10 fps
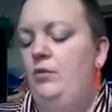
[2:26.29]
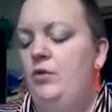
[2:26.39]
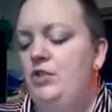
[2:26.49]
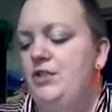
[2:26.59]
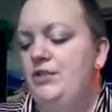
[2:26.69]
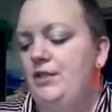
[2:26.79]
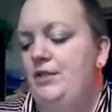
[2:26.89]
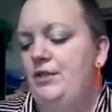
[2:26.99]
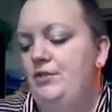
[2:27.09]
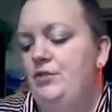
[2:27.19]
which is
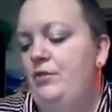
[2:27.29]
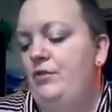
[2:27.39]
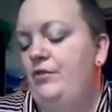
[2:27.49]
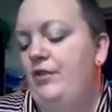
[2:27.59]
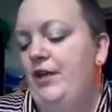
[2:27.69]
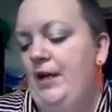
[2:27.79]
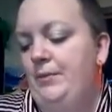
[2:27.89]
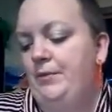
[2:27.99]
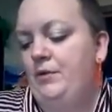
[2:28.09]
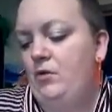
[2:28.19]
unusual for
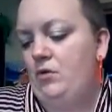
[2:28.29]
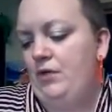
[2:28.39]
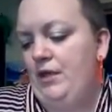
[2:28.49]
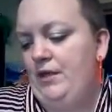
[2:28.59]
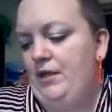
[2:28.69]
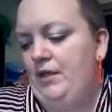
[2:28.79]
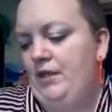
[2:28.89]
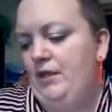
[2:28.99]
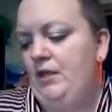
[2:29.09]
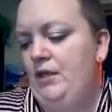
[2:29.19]
Capricorn, I think.